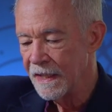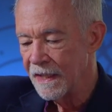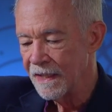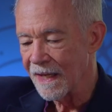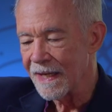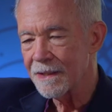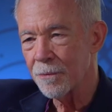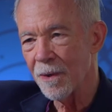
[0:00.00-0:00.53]

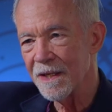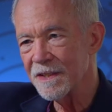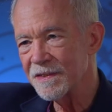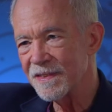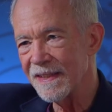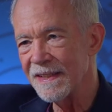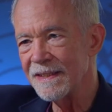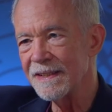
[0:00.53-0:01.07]

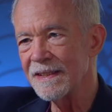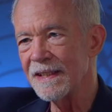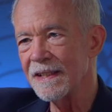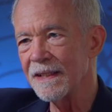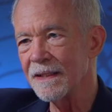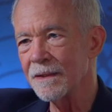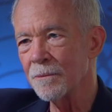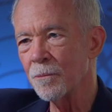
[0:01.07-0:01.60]
Likewise,
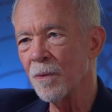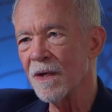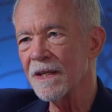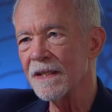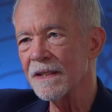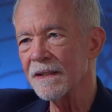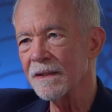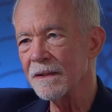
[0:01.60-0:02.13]
India,
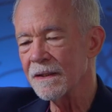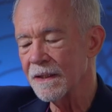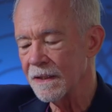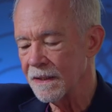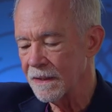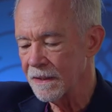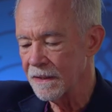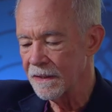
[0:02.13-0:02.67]
while
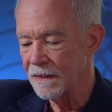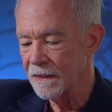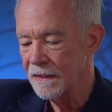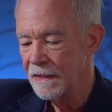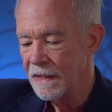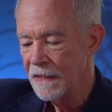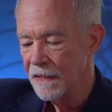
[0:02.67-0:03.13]
uh,